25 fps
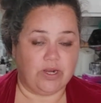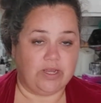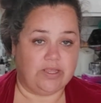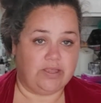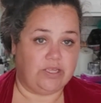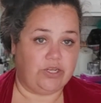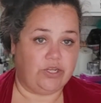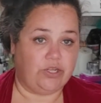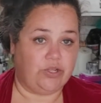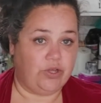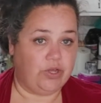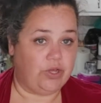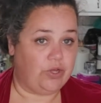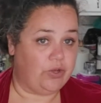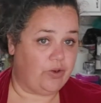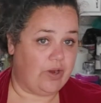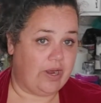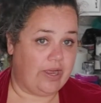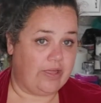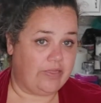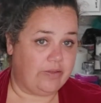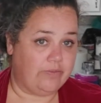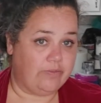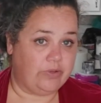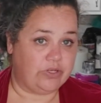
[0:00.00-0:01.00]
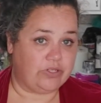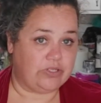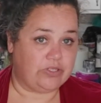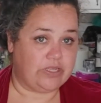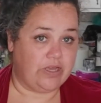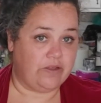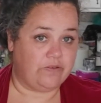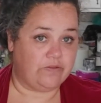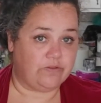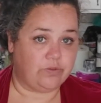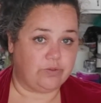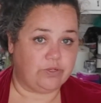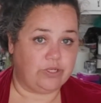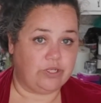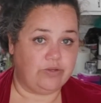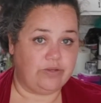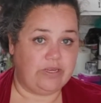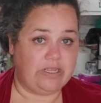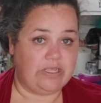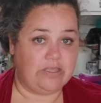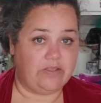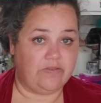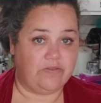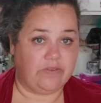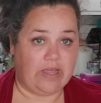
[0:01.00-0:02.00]
and then you can grind them yourselves when you
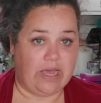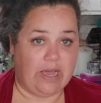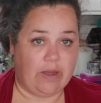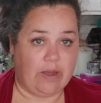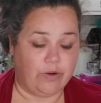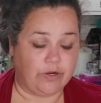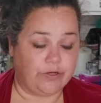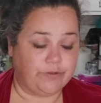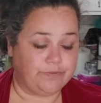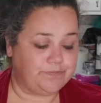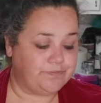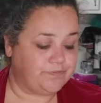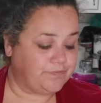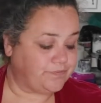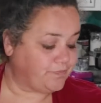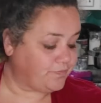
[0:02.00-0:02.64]
need the flour.